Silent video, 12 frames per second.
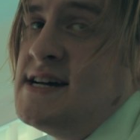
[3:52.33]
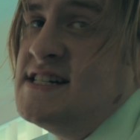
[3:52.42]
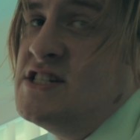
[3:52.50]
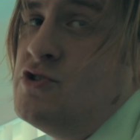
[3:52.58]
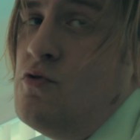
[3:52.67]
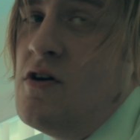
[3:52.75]

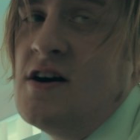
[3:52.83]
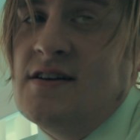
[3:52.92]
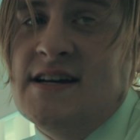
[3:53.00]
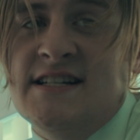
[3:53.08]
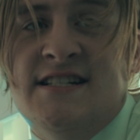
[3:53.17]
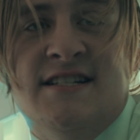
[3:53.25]
And you are
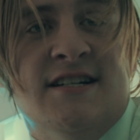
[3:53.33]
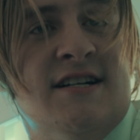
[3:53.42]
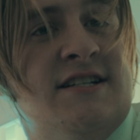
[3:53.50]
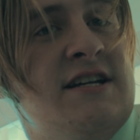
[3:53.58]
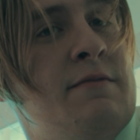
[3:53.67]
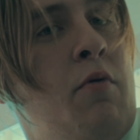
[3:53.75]
a
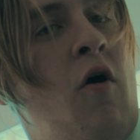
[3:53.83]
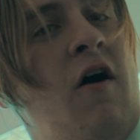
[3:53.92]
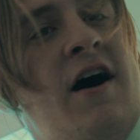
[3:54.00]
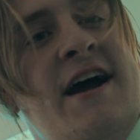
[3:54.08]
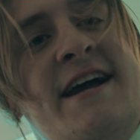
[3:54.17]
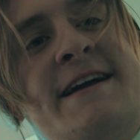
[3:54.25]
dirty
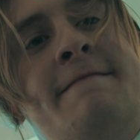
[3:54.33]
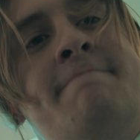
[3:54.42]
boy.